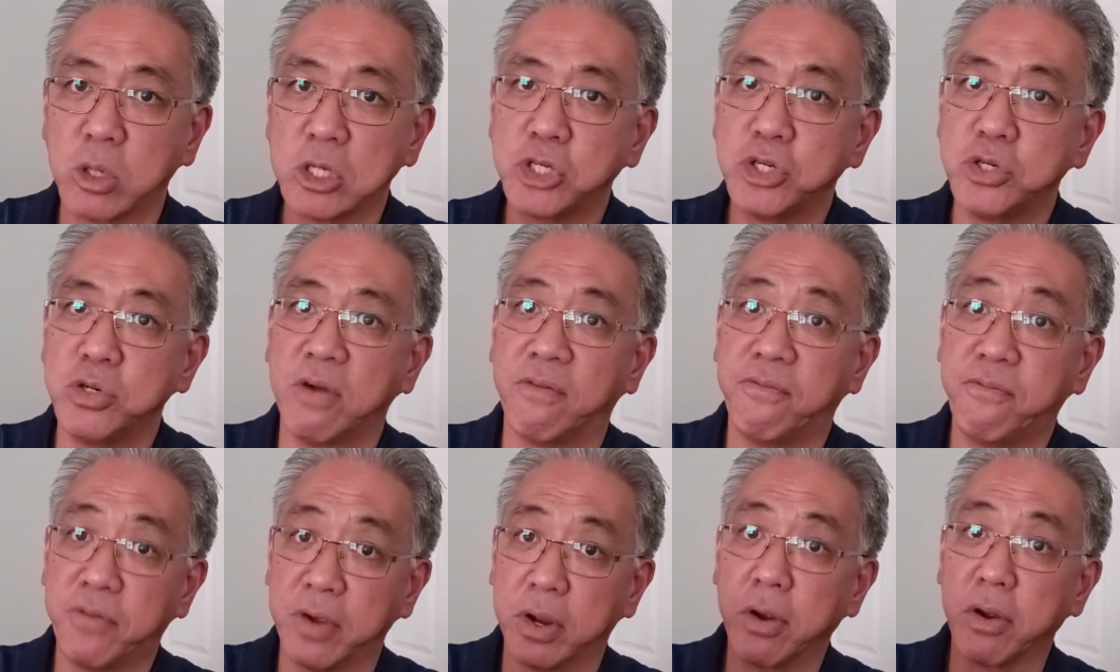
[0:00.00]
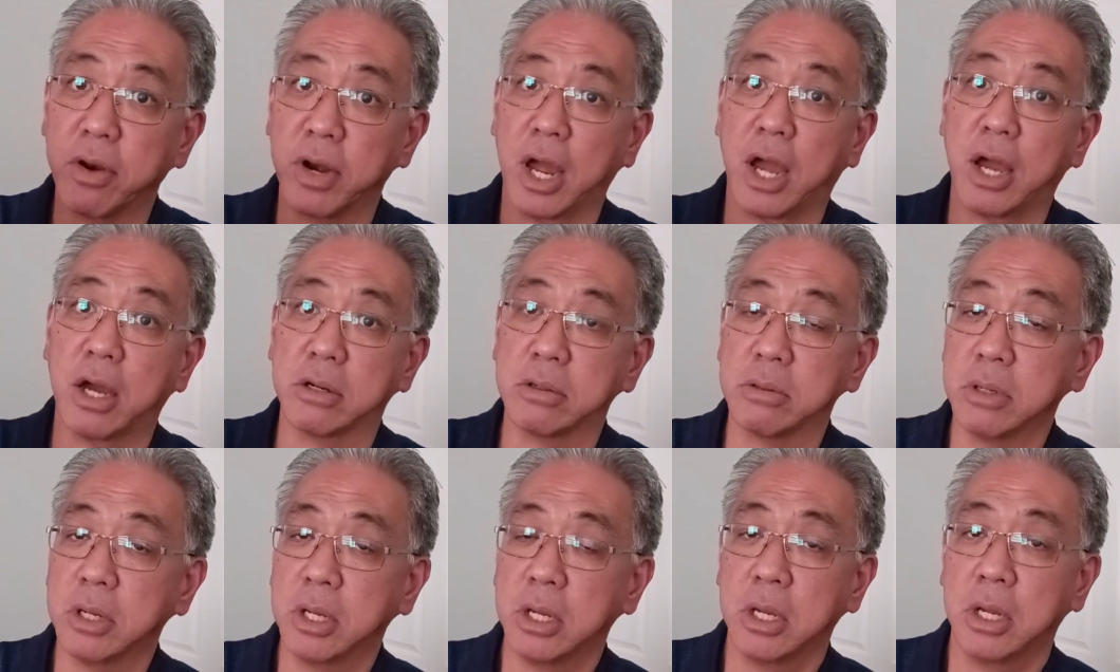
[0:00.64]
Once you have figured
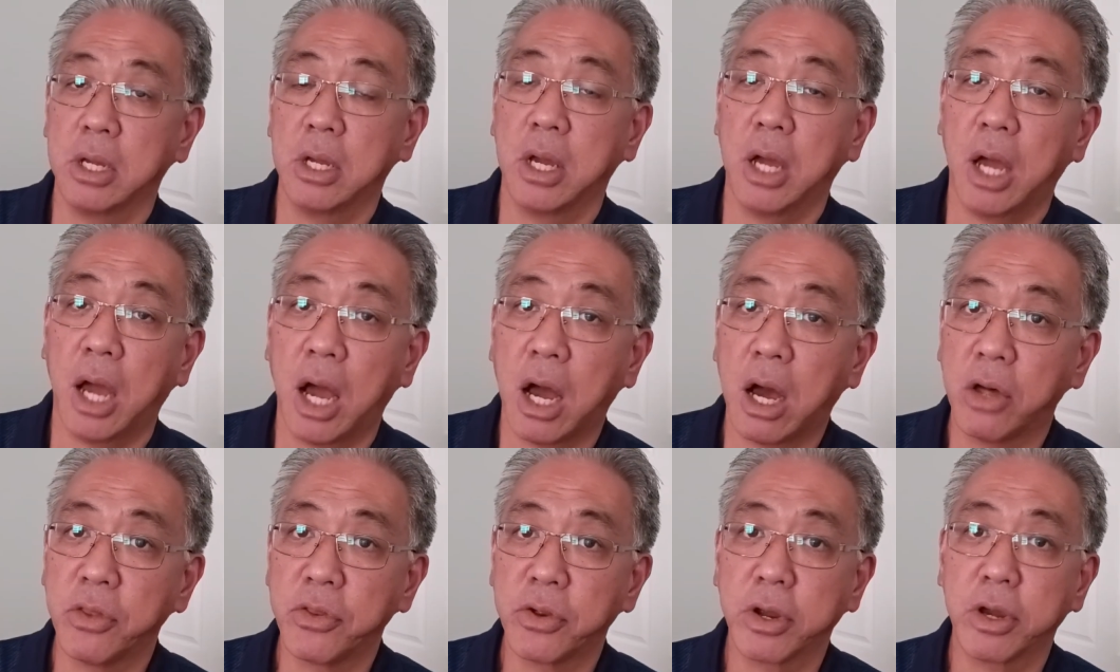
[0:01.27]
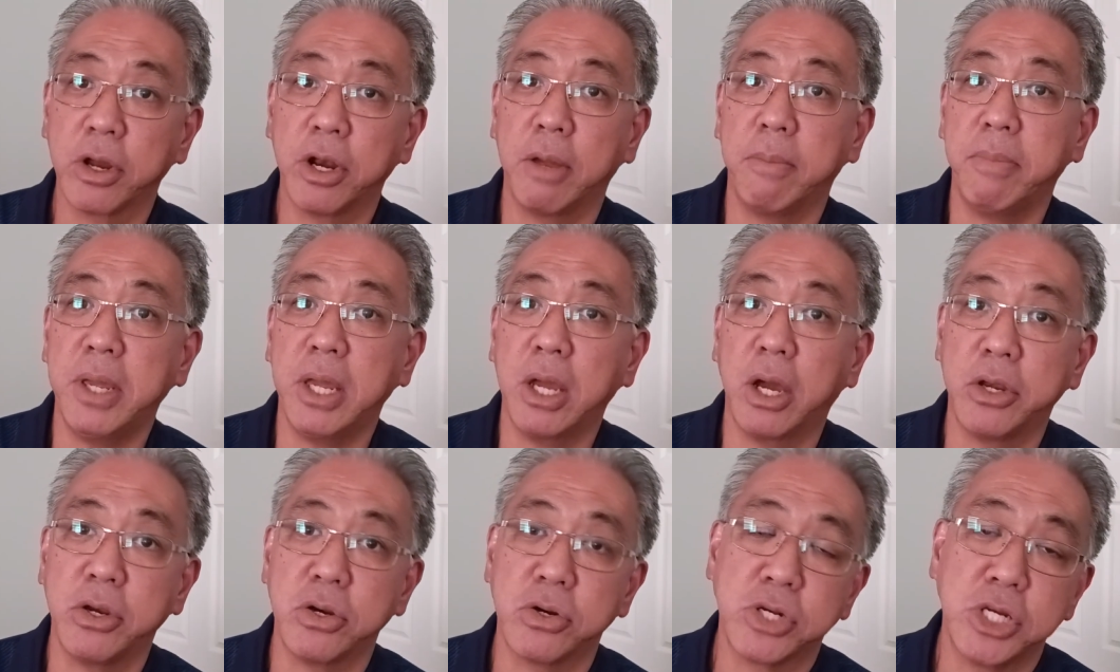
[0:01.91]
out how they're going to
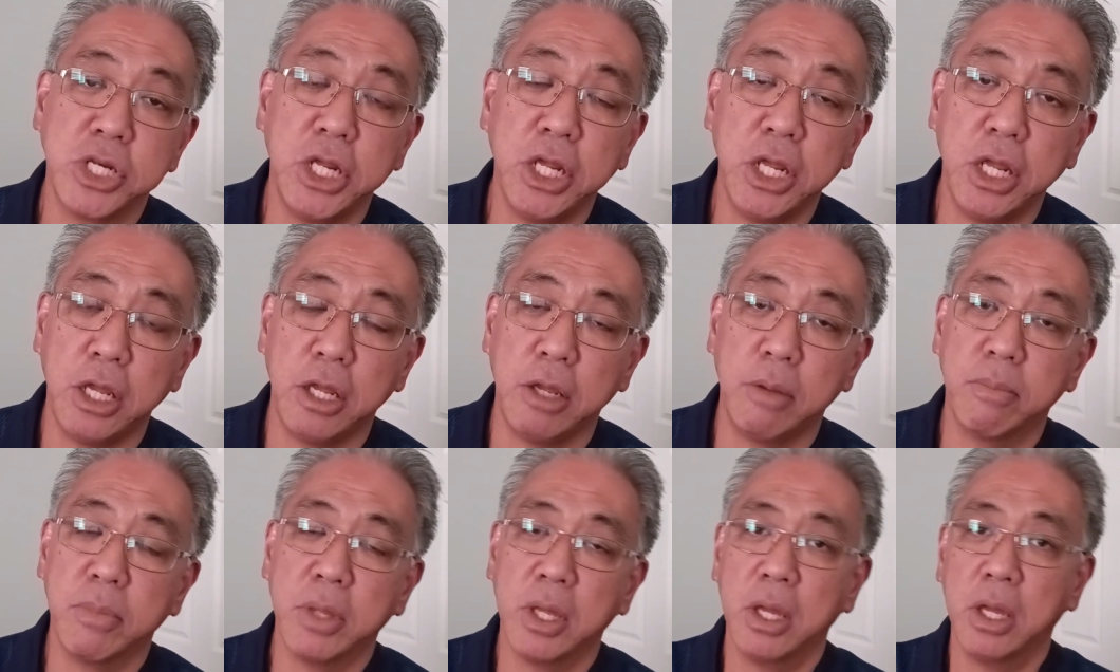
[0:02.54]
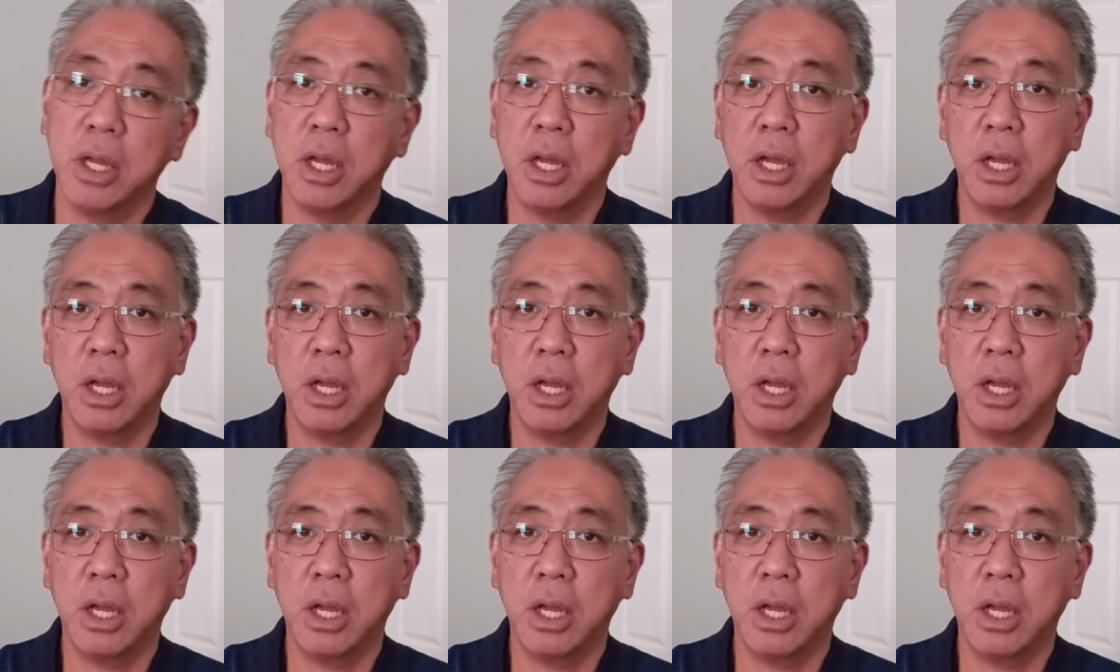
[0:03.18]
be on your team,